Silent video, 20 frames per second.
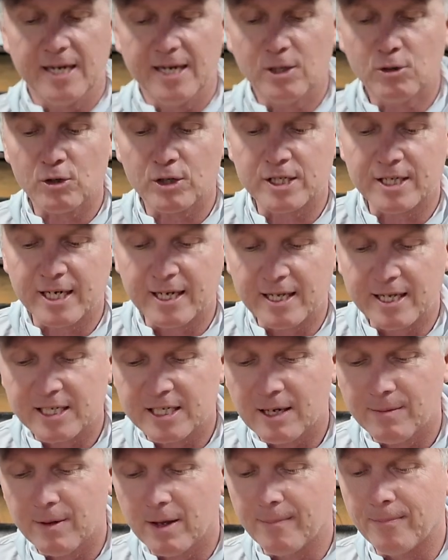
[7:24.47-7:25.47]
Interestingly,
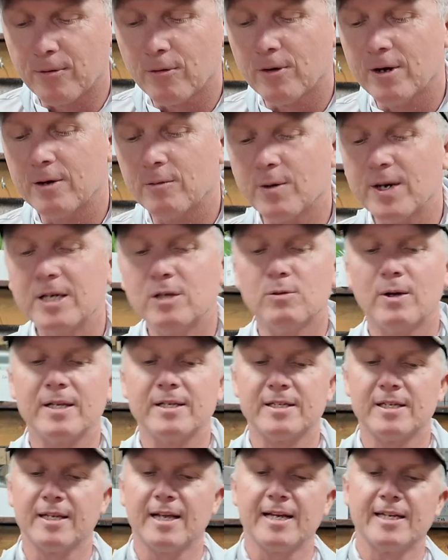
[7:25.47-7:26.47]
some of the pre-rigged
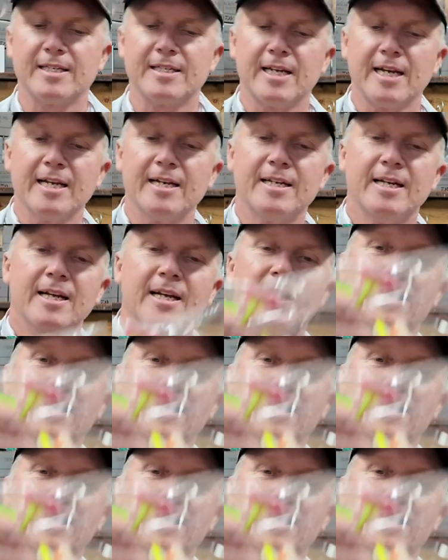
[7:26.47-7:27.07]
ones that they sent